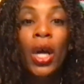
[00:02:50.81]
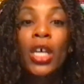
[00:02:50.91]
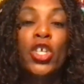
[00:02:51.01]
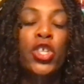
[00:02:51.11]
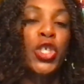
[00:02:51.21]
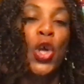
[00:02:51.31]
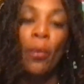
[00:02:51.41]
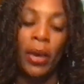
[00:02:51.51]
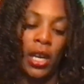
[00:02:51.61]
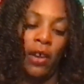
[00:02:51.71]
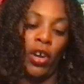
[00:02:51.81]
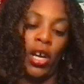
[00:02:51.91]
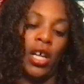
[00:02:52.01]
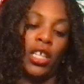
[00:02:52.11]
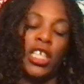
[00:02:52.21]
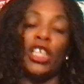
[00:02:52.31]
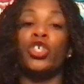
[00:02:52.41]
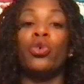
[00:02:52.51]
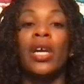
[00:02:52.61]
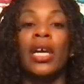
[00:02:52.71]
So many different colors that you
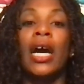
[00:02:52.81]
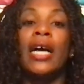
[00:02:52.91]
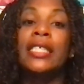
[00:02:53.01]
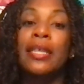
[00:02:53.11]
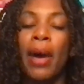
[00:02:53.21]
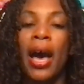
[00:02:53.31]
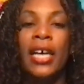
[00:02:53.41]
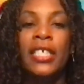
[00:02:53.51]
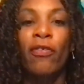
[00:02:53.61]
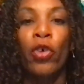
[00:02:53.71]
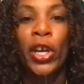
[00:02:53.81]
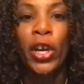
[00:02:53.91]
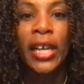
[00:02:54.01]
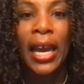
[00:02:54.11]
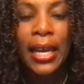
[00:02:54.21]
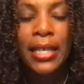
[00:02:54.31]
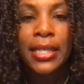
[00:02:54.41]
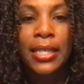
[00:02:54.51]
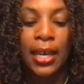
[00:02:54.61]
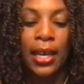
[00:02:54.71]
can customize for your dance
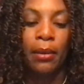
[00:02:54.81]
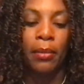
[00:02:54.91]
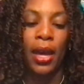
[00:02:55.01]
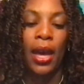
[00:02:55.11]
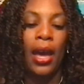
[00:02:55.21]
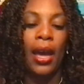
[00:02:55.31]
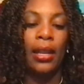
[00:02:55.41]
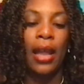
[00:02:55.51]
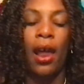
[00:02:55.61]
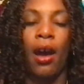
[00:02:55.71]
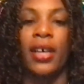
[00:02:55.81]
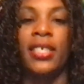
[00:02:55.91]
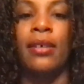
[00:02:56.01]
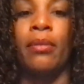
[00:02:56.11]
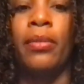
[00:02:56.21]
team. Isn't that awesome?